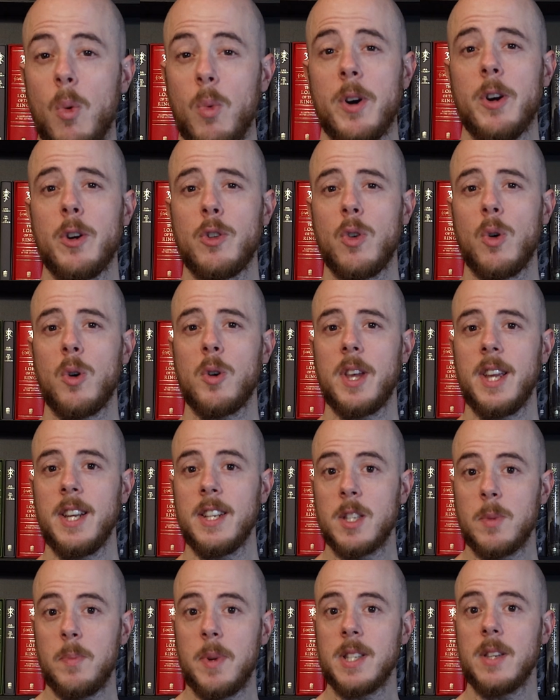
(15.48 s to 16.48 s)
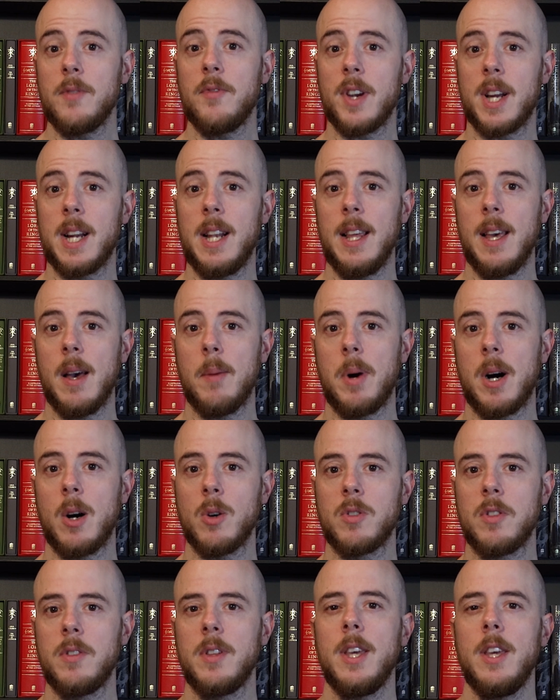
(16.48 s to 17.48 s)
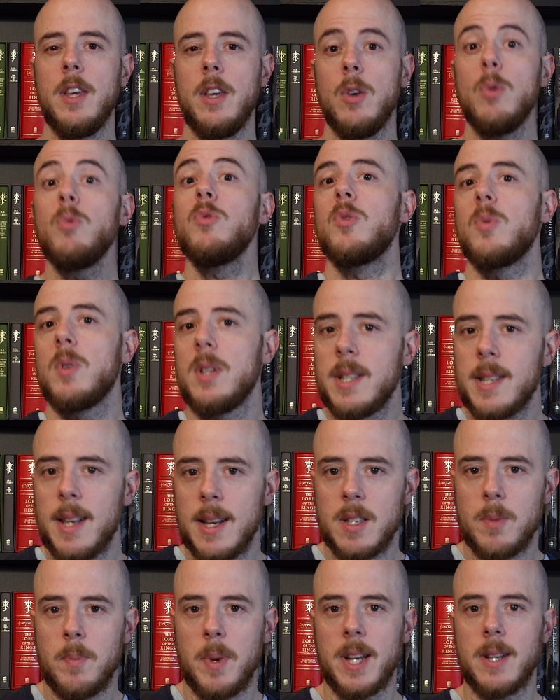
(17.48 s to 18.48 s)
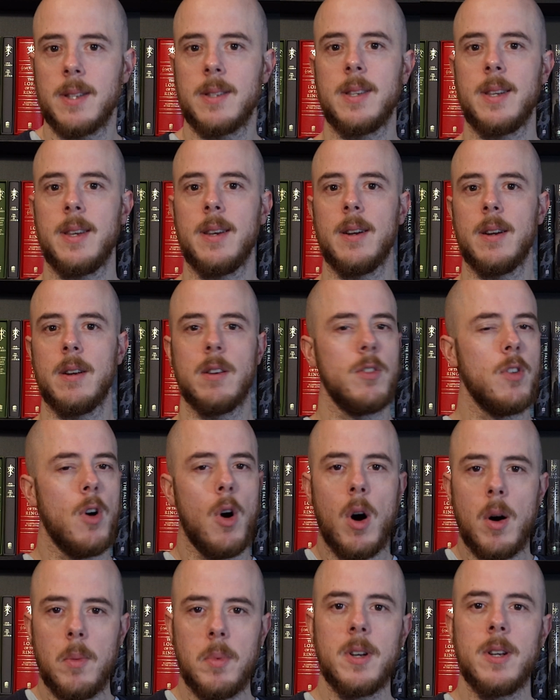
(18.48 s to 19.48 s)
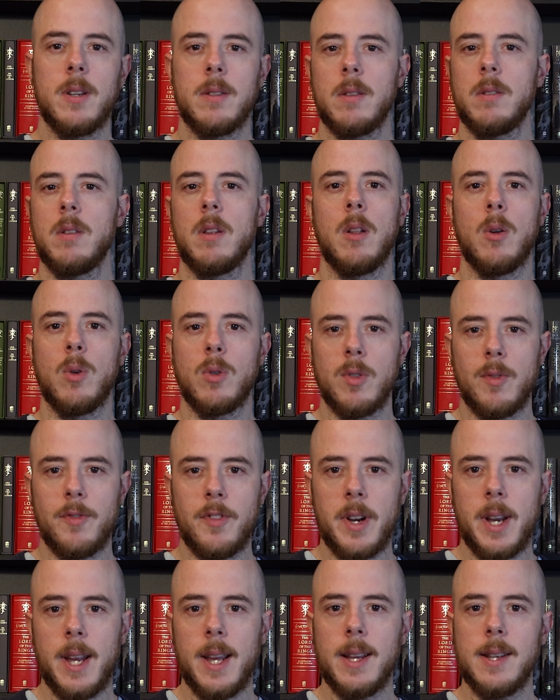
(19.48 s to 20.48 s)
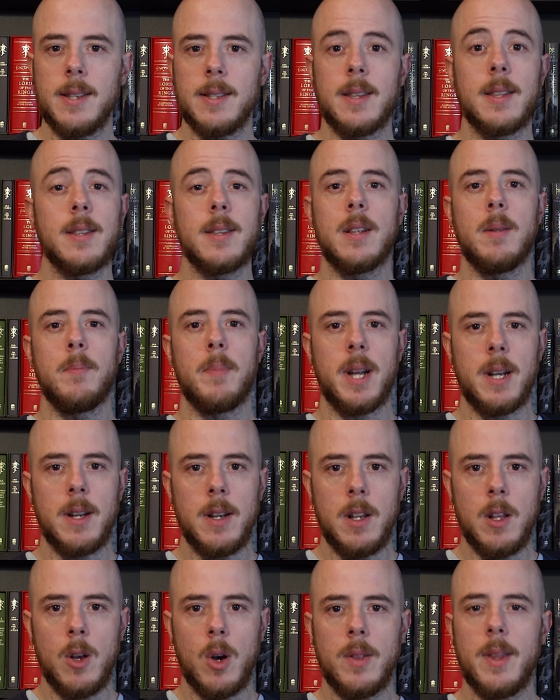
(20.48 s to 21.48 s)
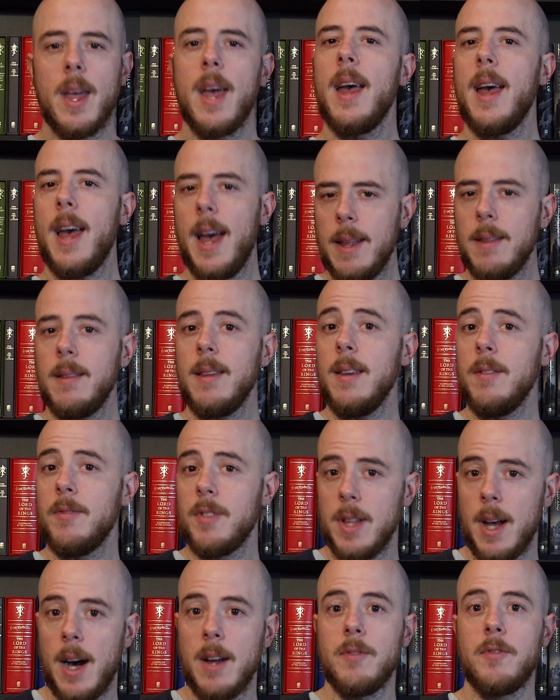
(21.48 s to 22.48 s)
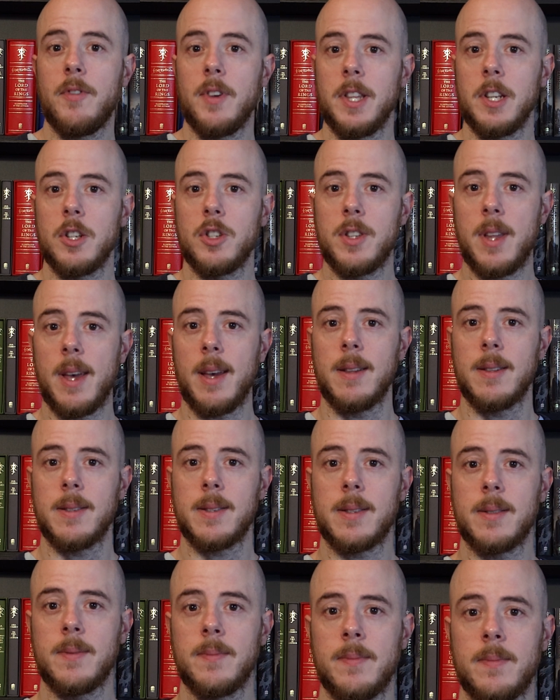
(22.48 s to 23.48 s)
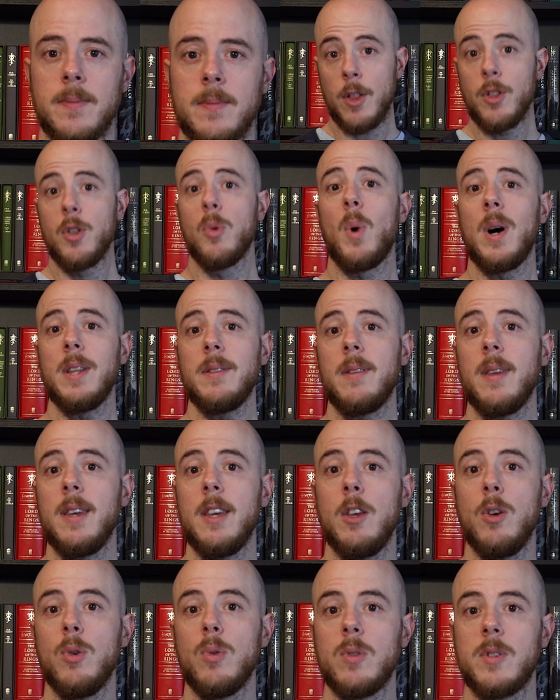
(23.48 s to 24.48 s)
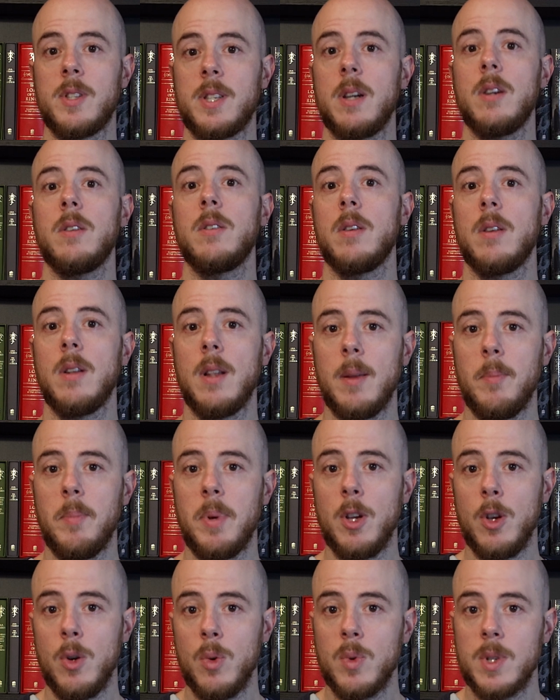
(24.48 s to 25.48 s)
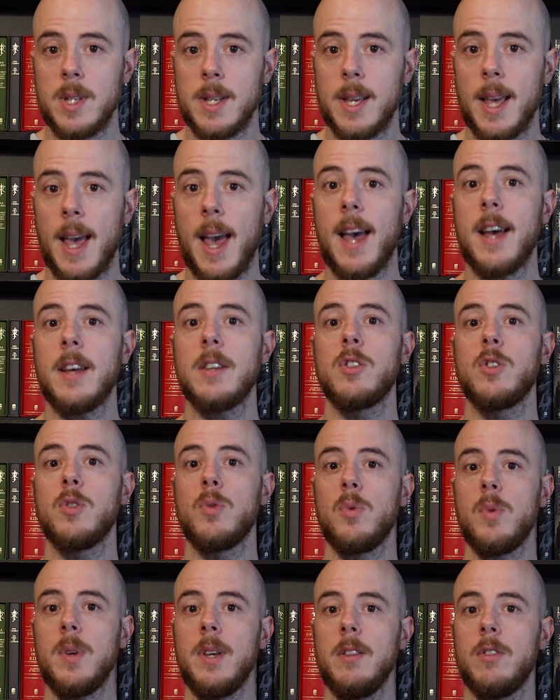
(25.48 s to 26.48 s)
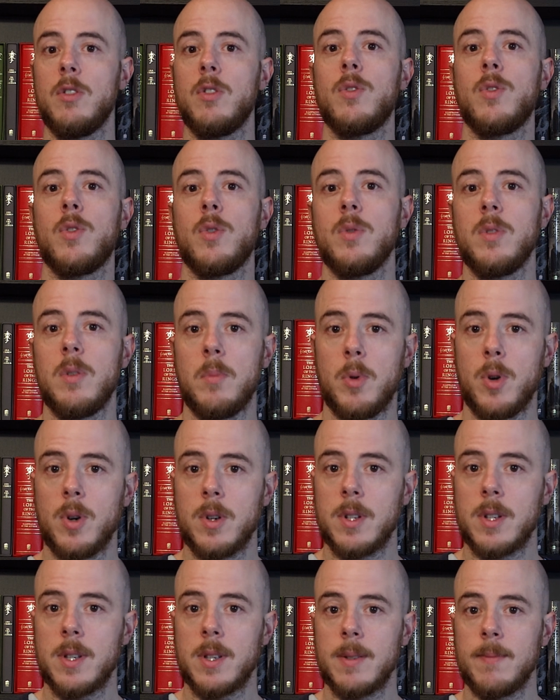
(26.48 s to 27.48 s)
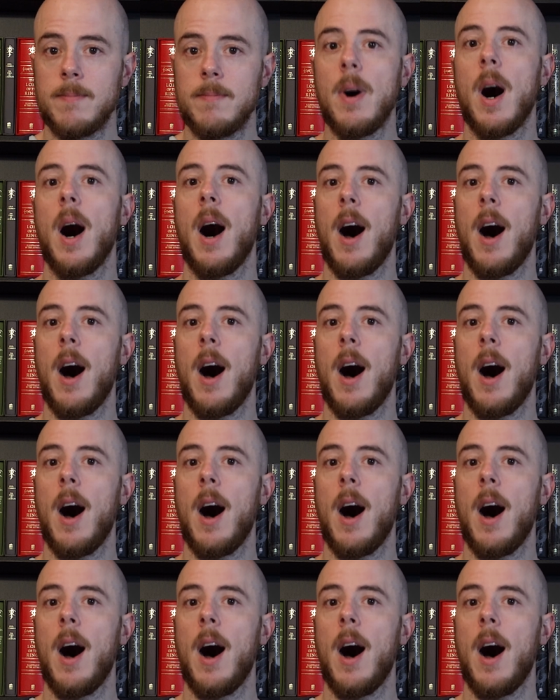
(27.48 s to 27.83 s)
We're talking specifically about the usual suspects here: The Hobbit, The Lord of the Rings, The Silmarillion, and even Unfinished Tales. The one thing you'll certainly be using as you read through the books